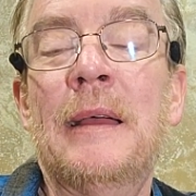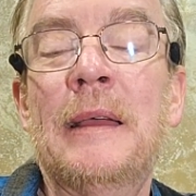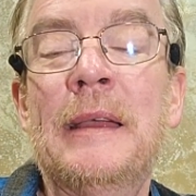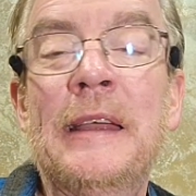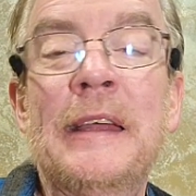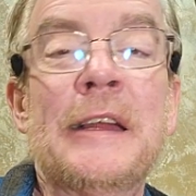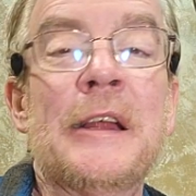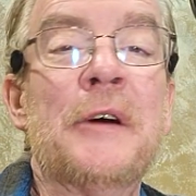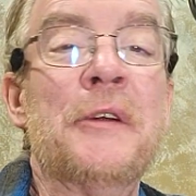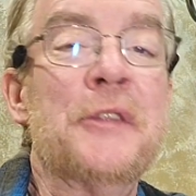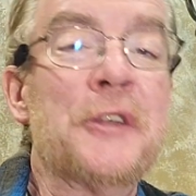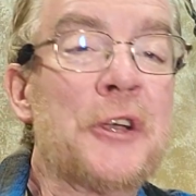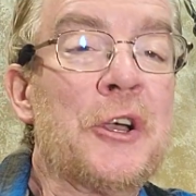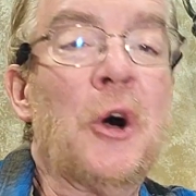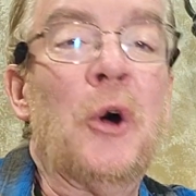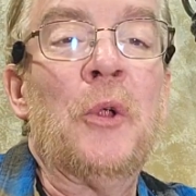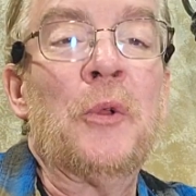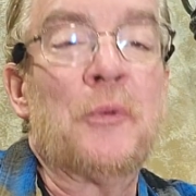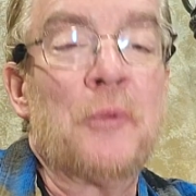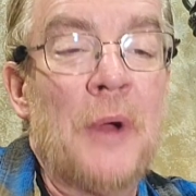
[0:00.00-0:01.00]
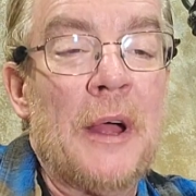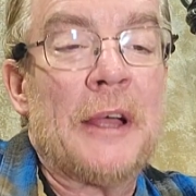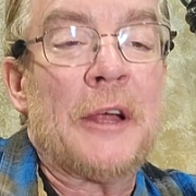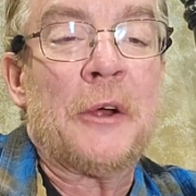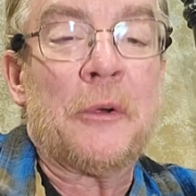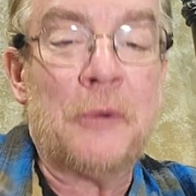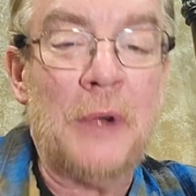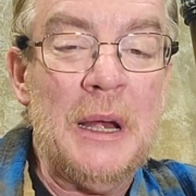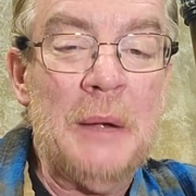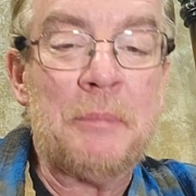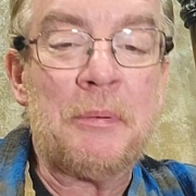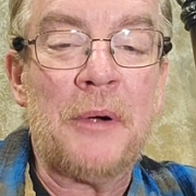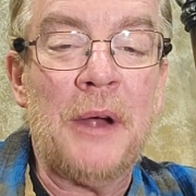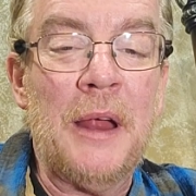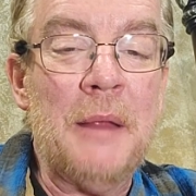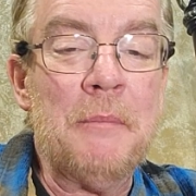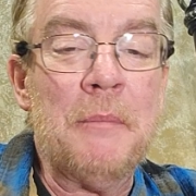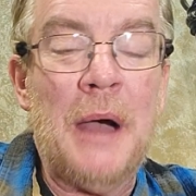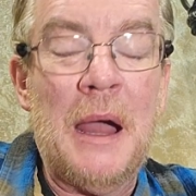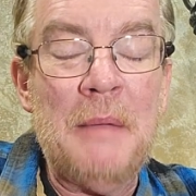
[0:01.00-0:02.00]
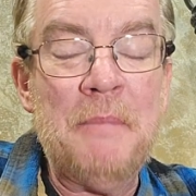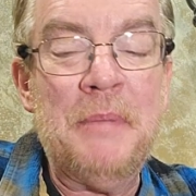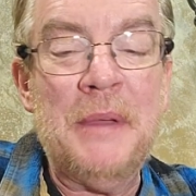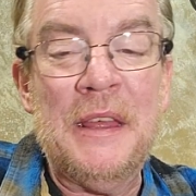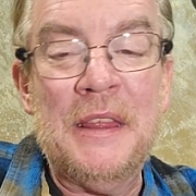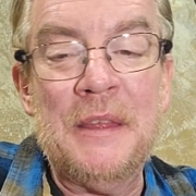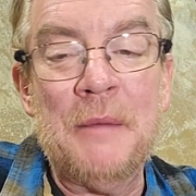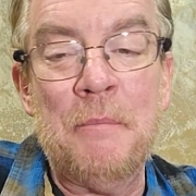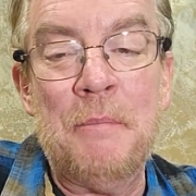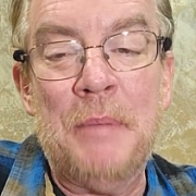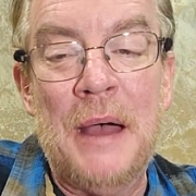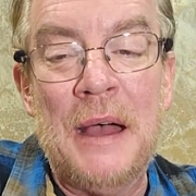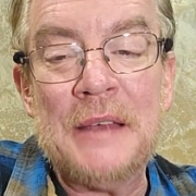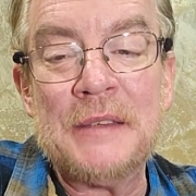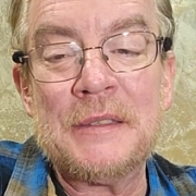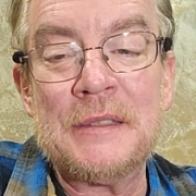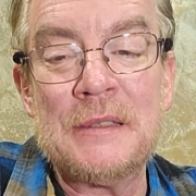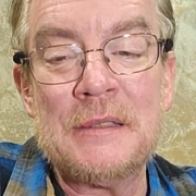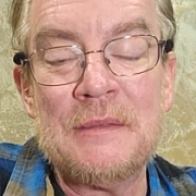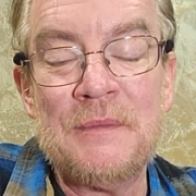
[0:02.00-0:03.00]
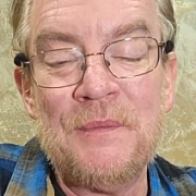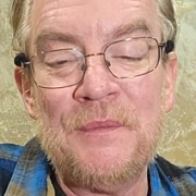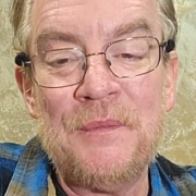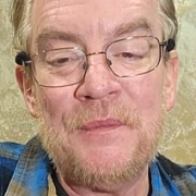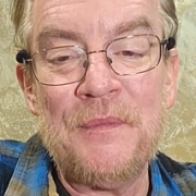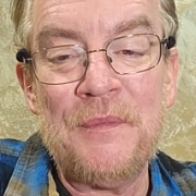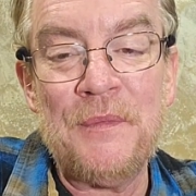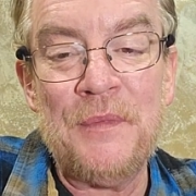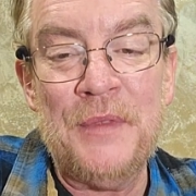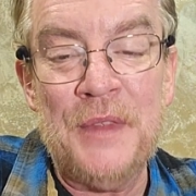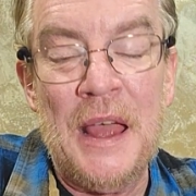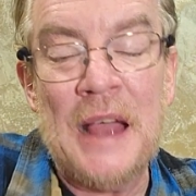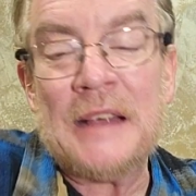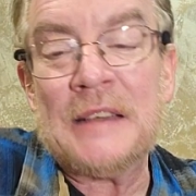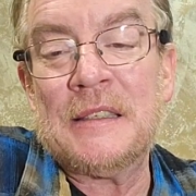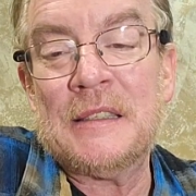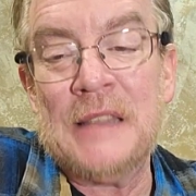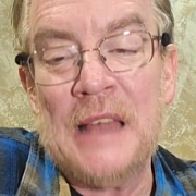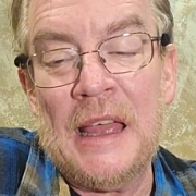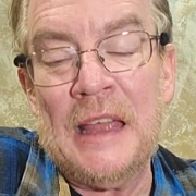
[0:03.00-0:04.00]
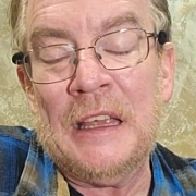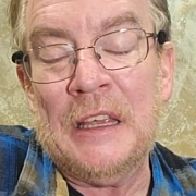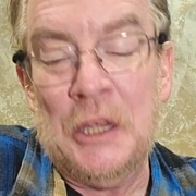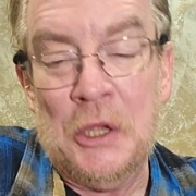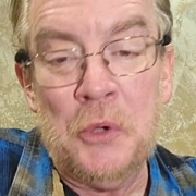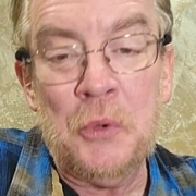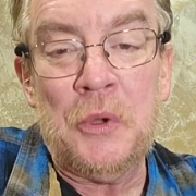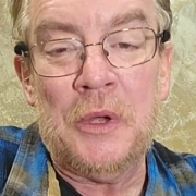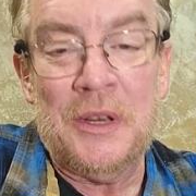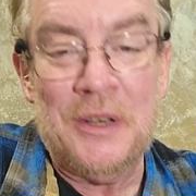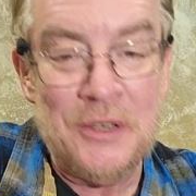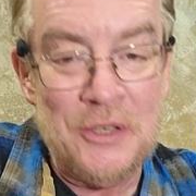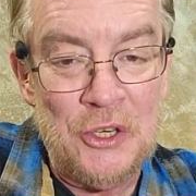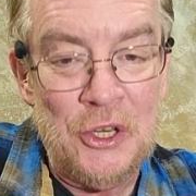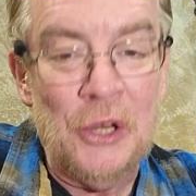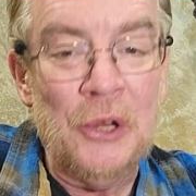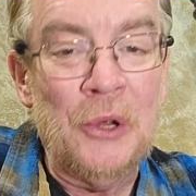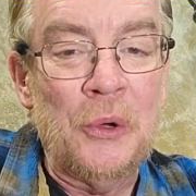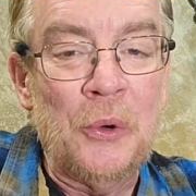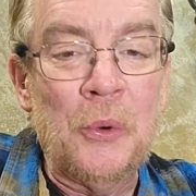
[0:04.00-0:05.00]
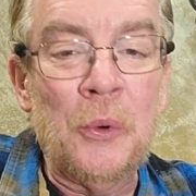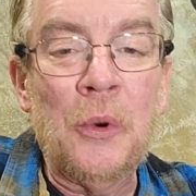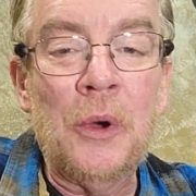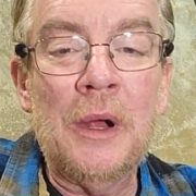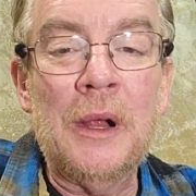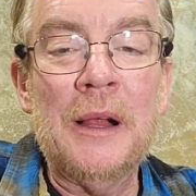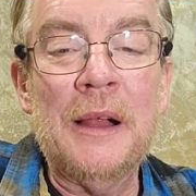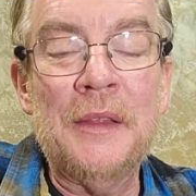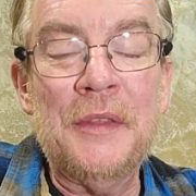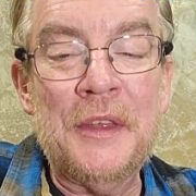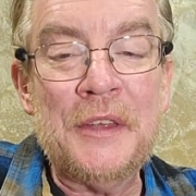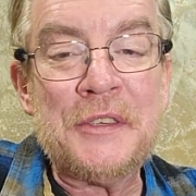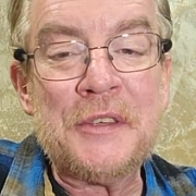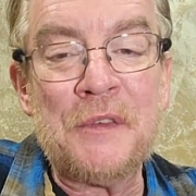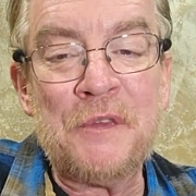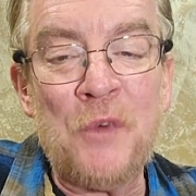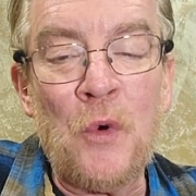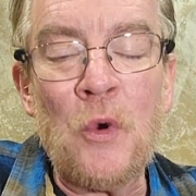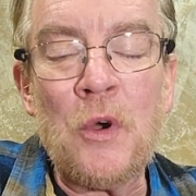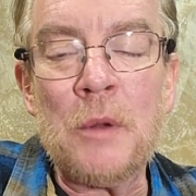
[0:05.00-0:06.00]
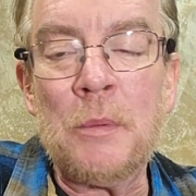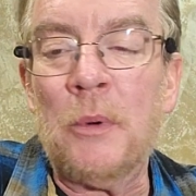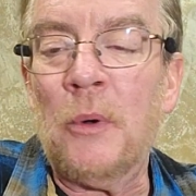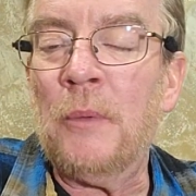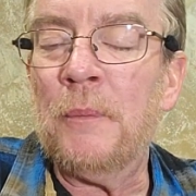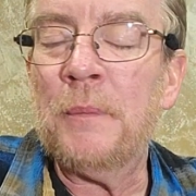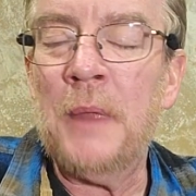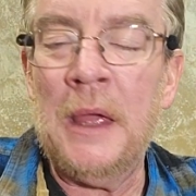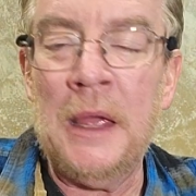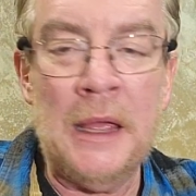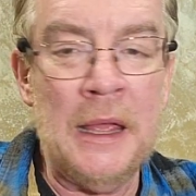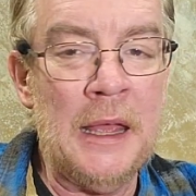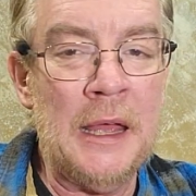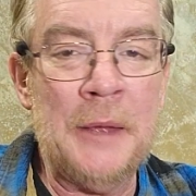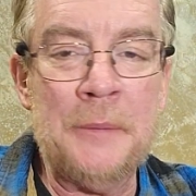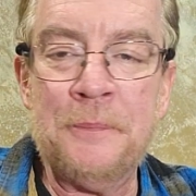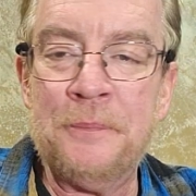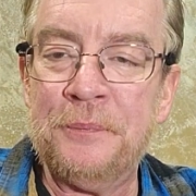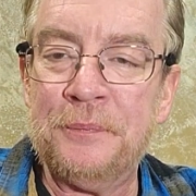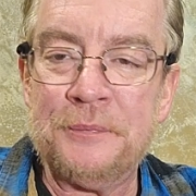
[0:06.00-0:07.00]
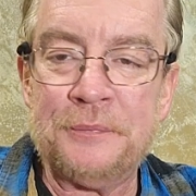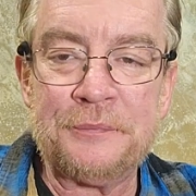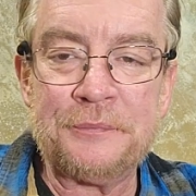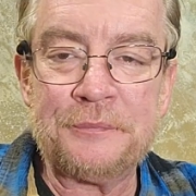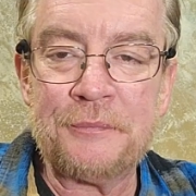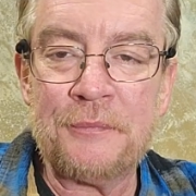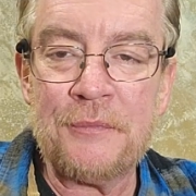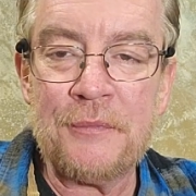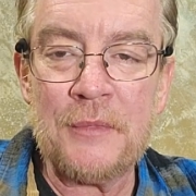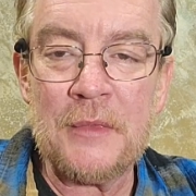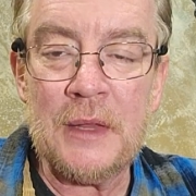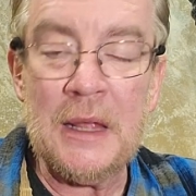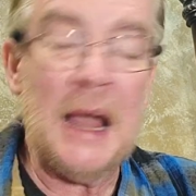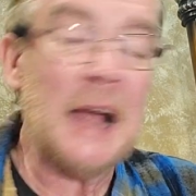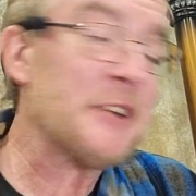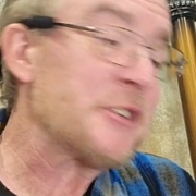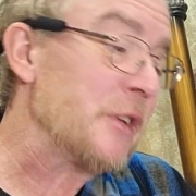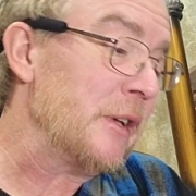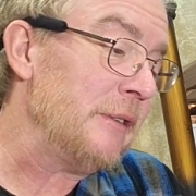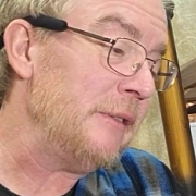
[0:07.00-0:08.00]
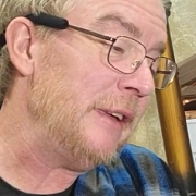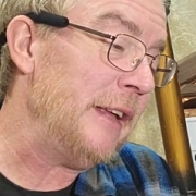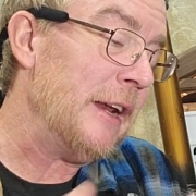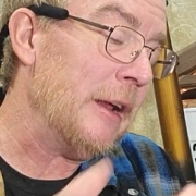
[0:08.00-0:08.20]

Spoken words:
the Golden Record reprint might be the best next thing you can do that's affordable. And actually,